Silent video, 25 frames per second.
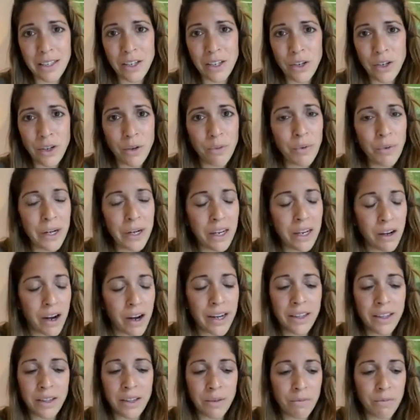and you can really
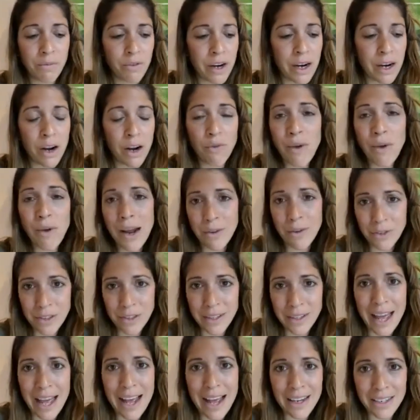guide them around
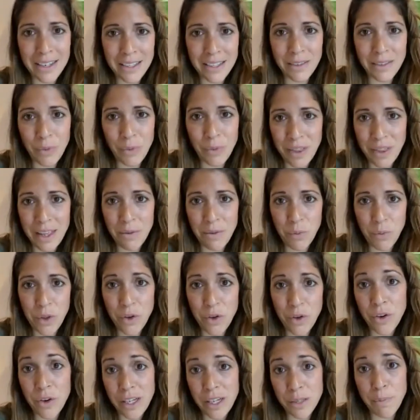that with
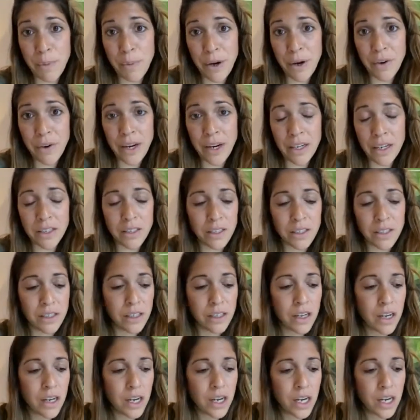your experience.
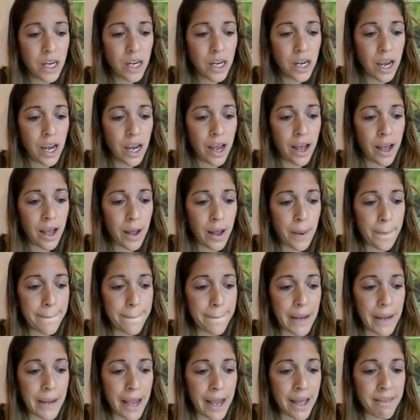
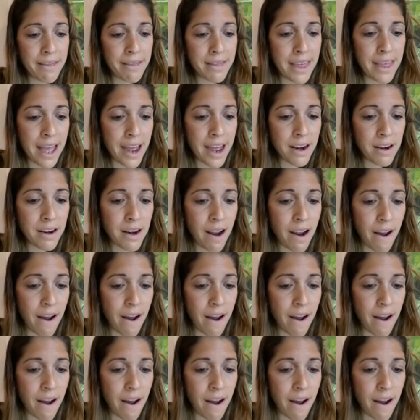And then